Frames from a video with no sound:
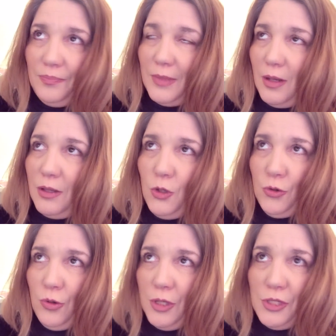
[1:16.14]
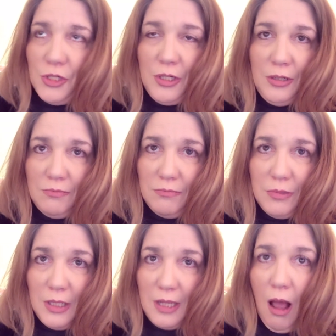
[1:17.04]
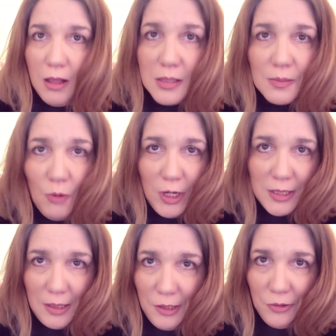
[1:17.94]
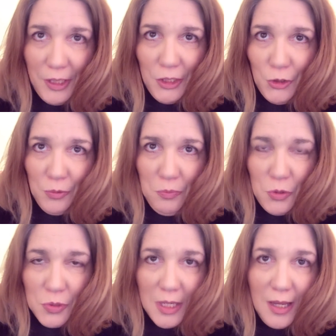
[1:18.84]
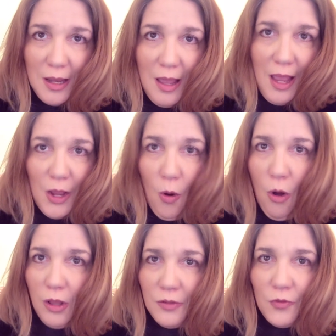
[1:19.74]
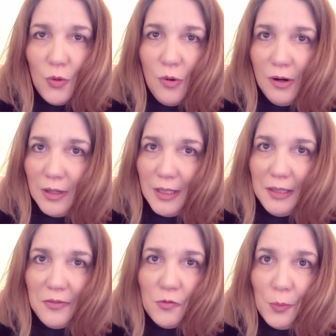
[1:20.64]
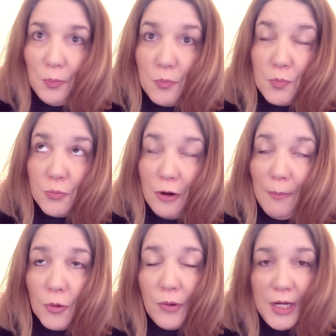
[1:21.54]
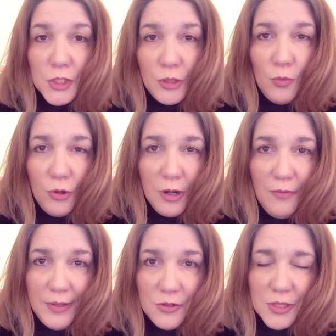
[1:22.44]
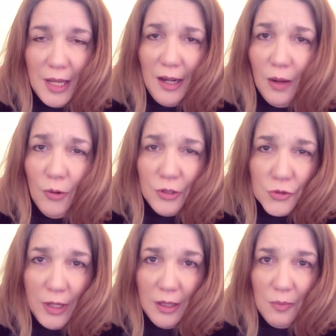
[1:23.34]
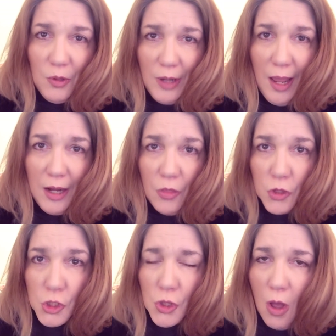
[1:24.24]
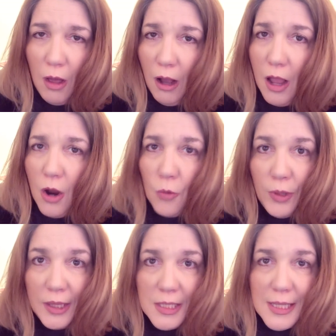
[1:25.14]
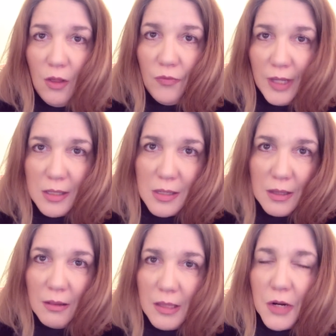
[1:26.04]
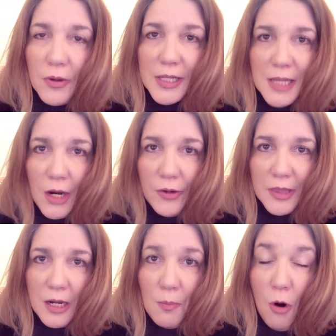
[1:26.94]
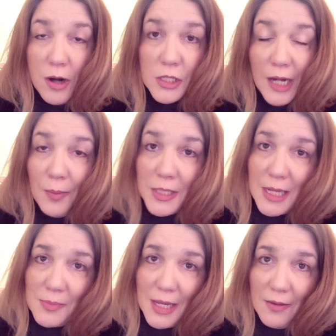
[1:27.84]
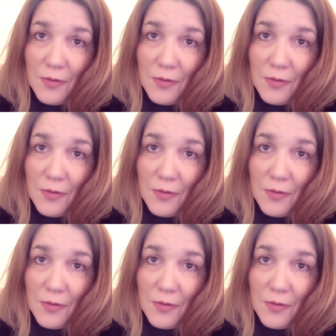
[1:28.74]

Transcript: your audition cuts marked clearly in your music, all of your kind of preparation work of understanding what you're trying to communicate in the song, really delving into the lyrics, tearing that apart. Do you know how many times I have